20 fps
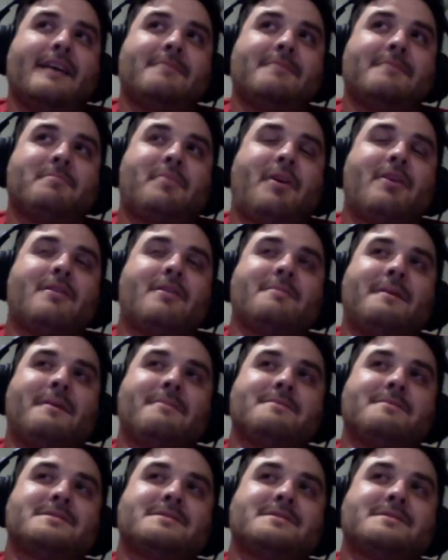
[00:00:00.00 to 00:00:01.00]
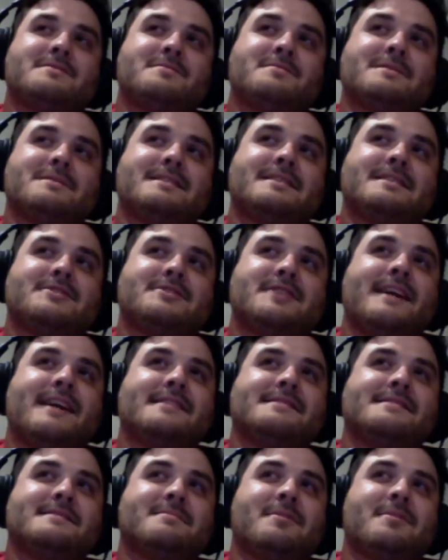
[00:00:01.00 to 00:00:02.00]
part of me was just really
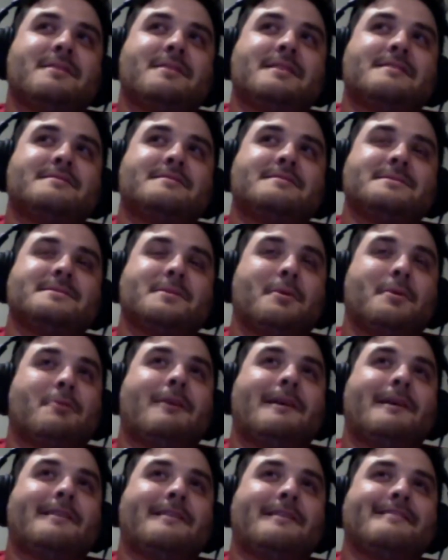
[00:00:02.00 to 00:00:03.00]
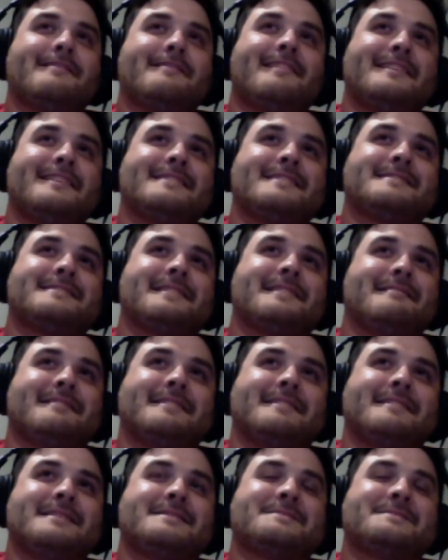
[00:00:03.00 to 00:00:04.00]
jazzed about getting Sauron on the list. I
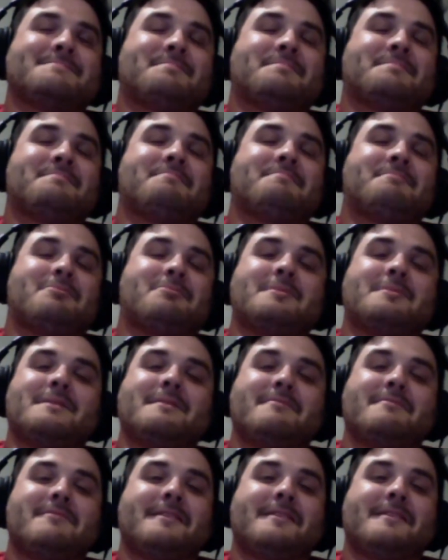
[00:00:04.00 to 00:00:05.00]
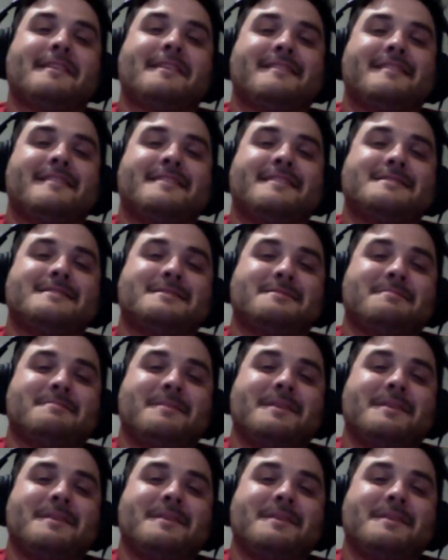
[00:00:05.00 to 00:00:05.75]
think he's pretty freaking awesome.